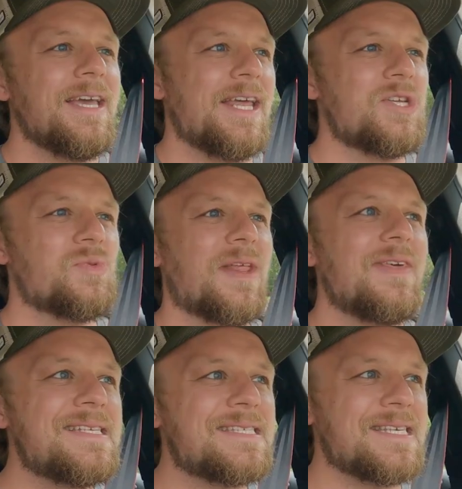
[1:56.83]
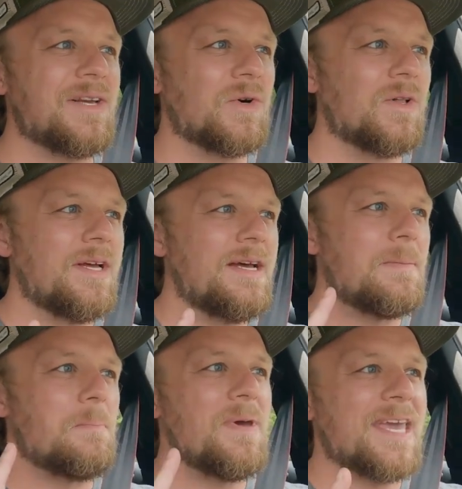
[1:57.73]
It is one of the single
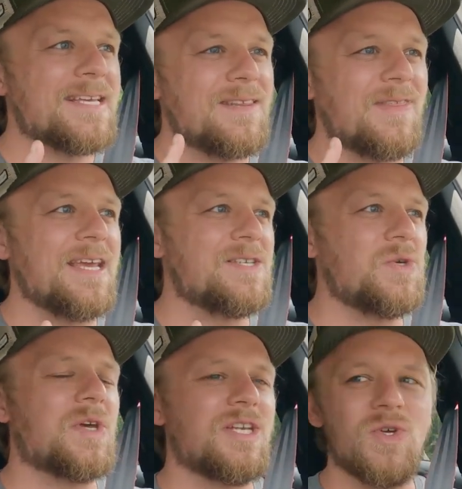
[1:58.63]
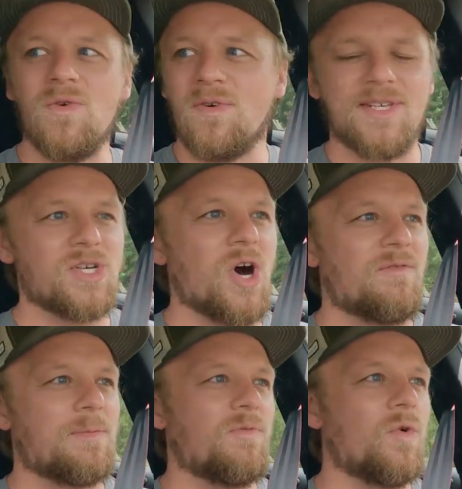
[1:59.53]
biggest things you can do for this car
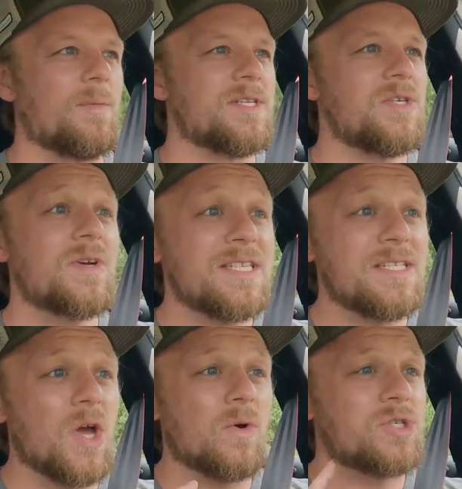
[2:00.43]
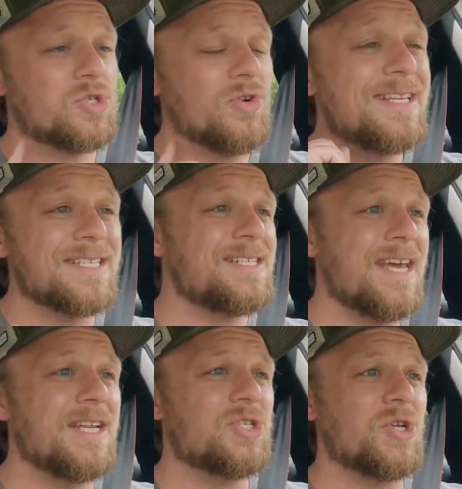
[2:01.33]
for performance. You can go straight to
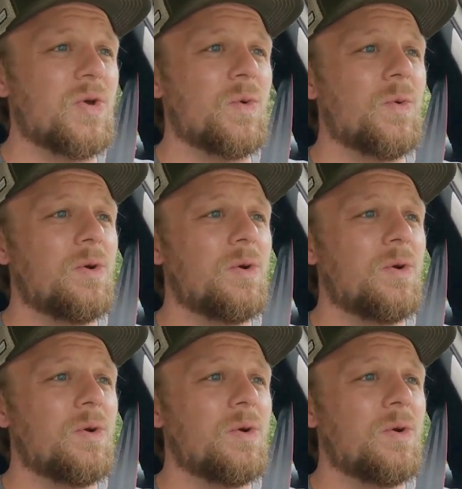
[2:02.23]
stage 2